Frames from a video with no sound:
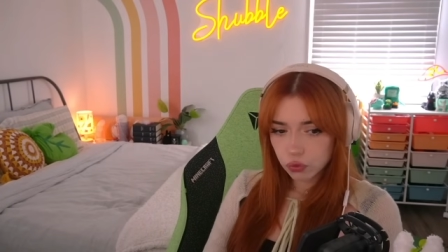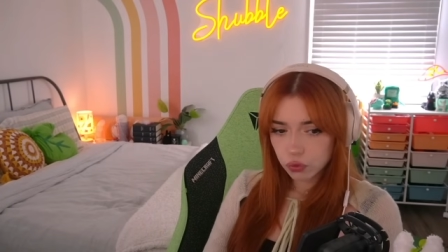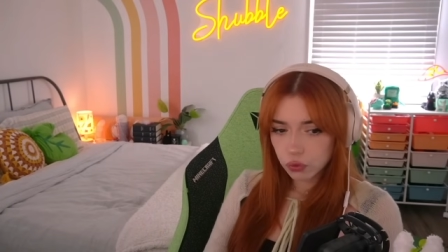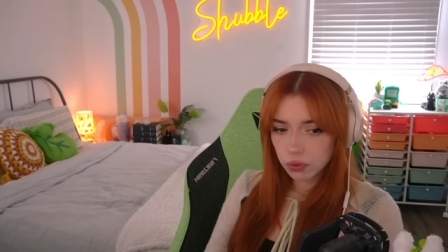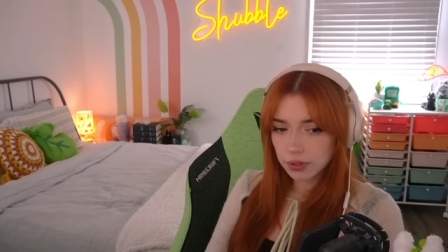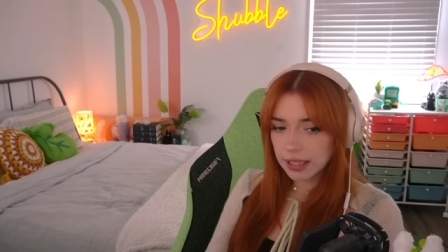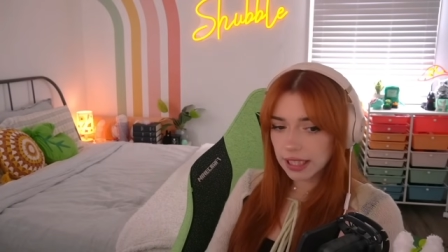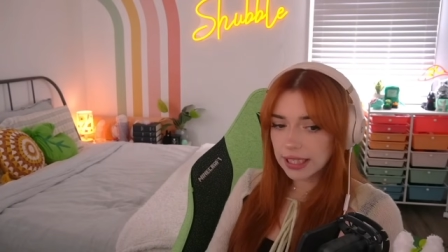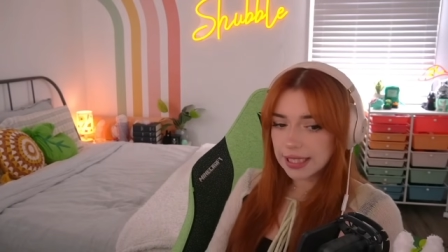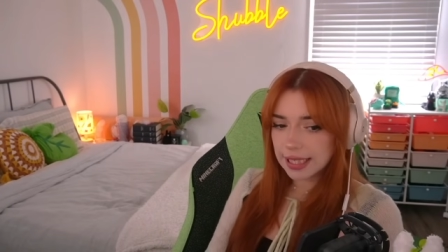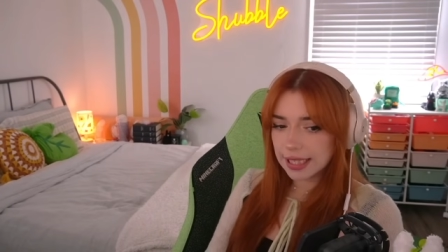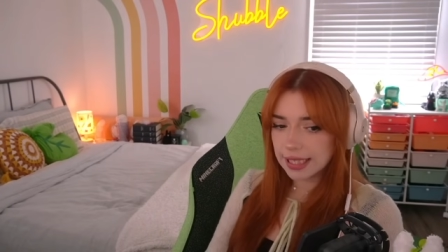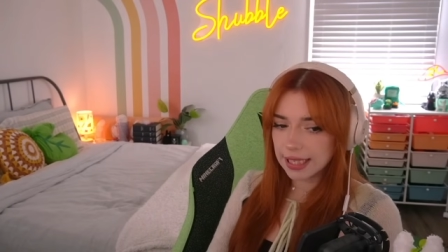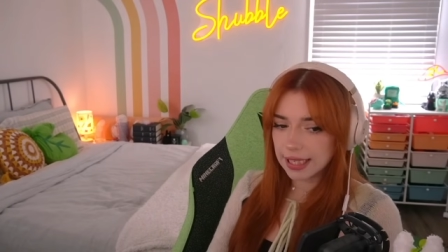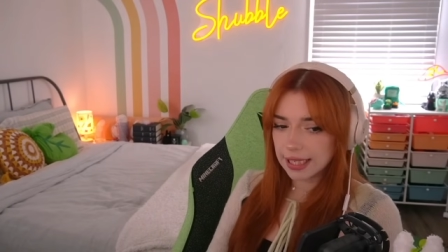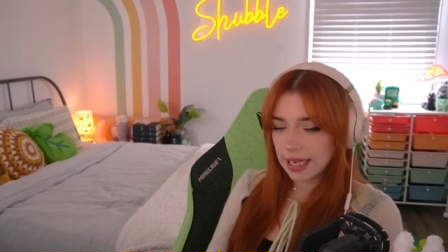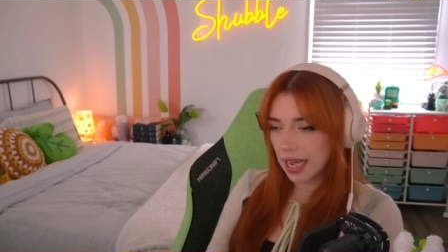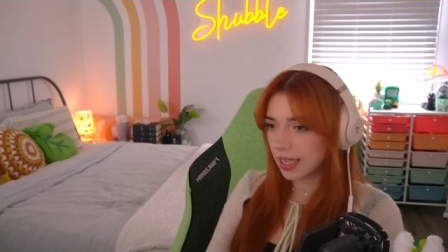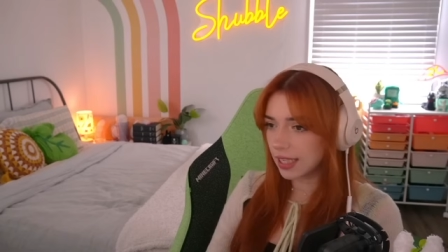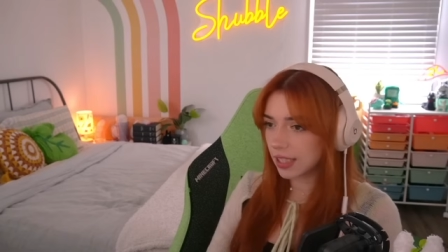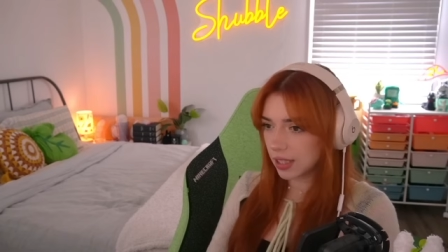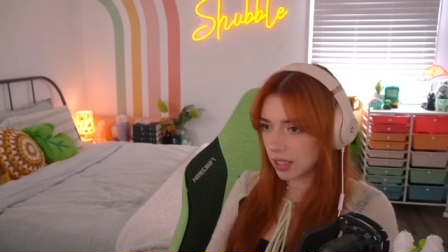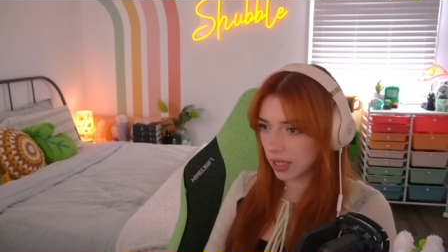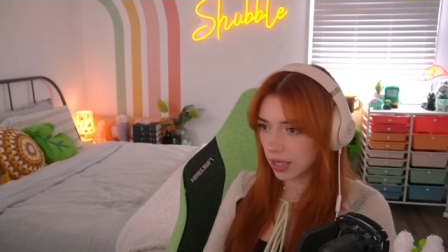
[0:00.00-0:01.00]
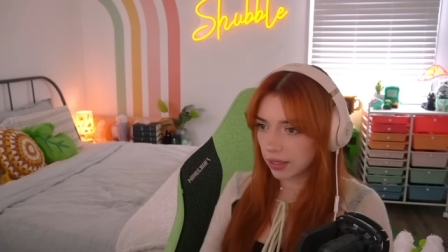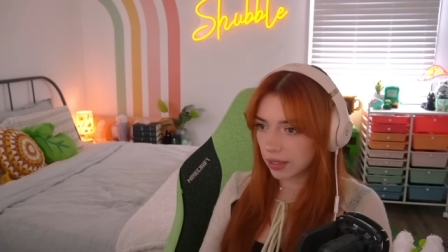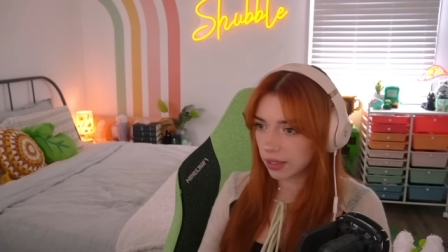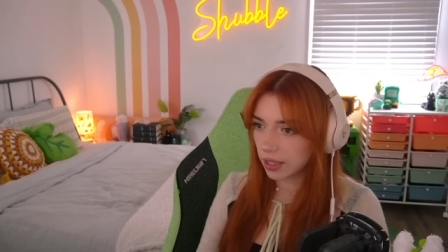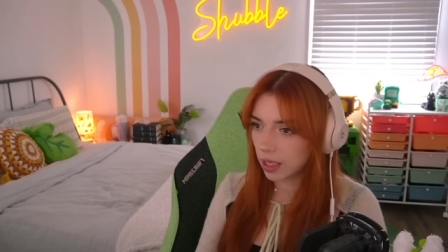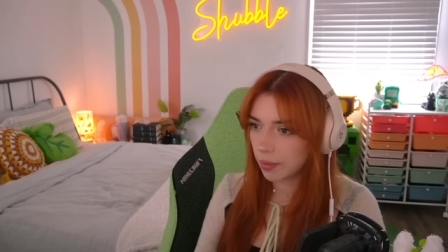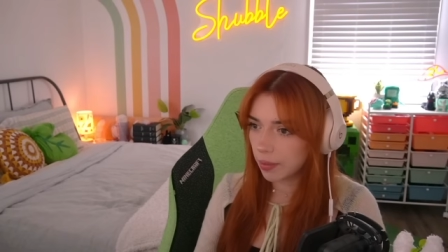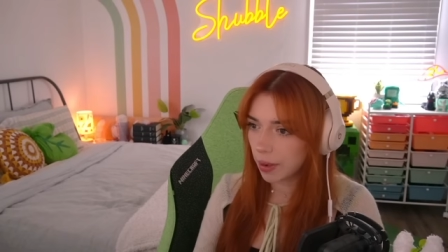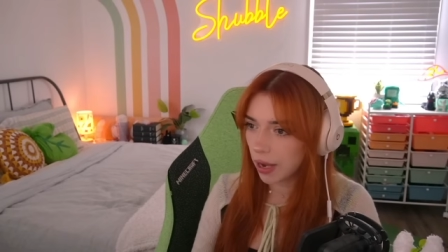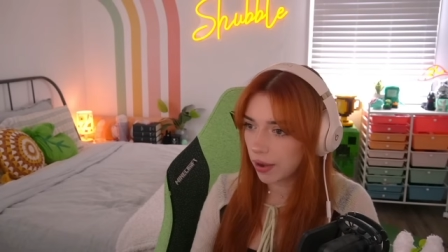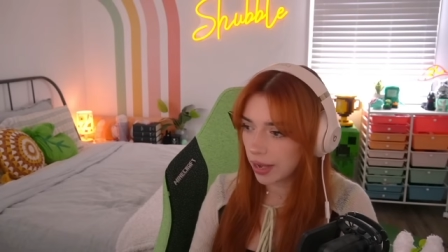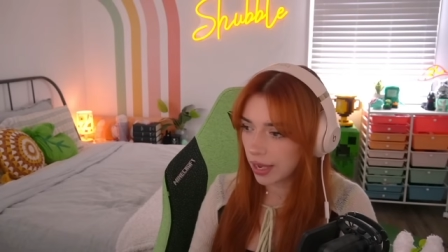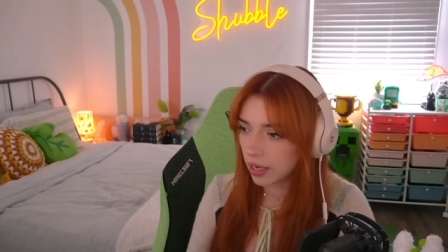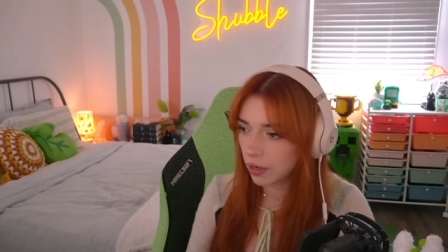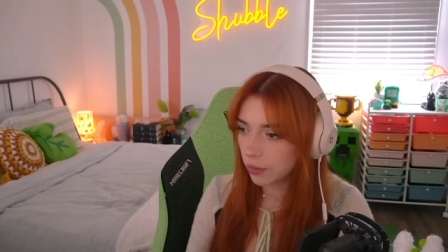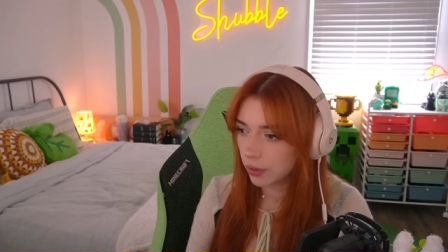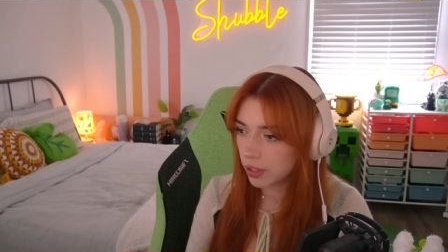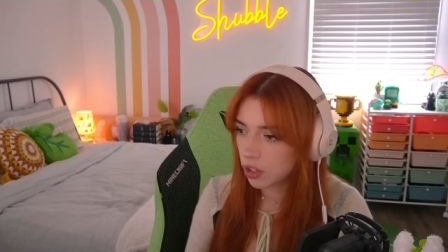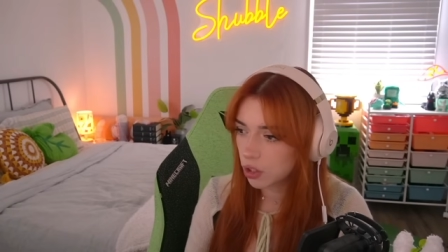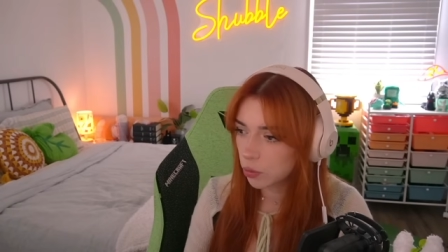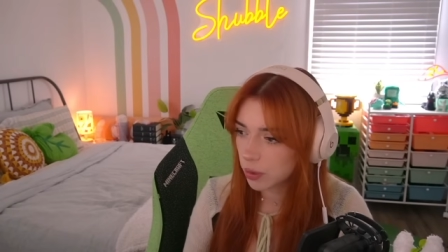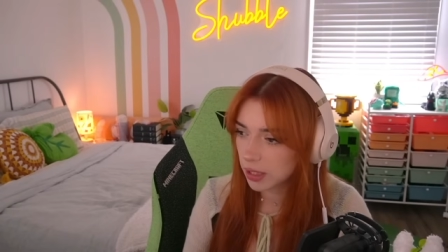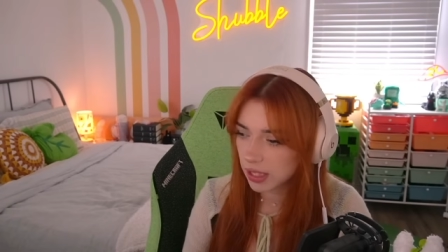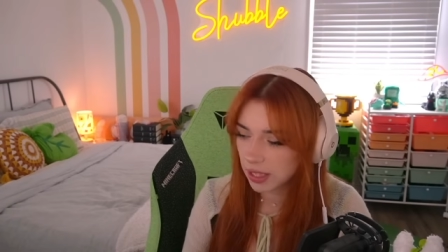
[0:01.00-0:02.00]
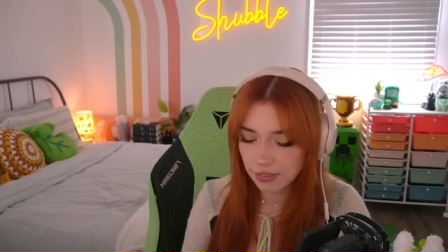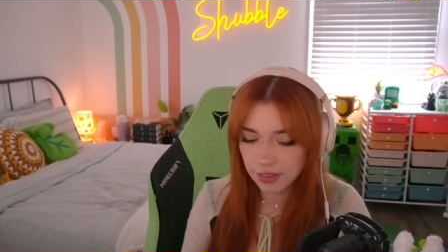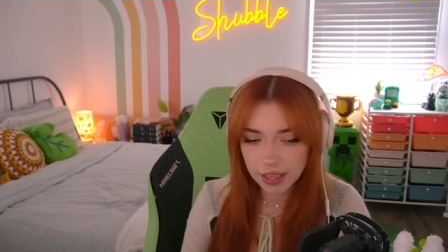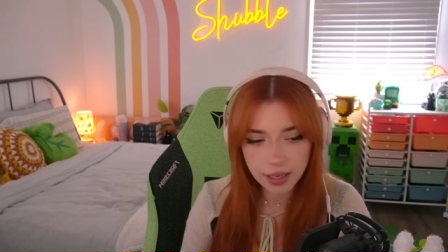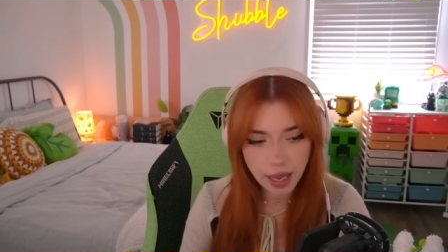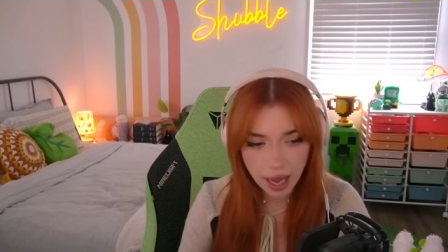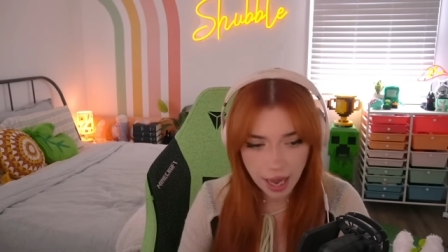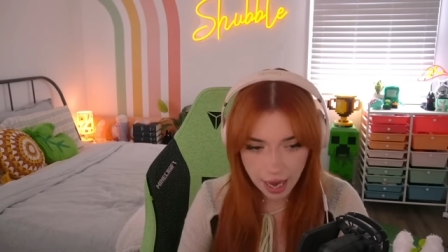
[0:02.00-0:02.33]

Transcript: This isn't necessarily about anyone specific.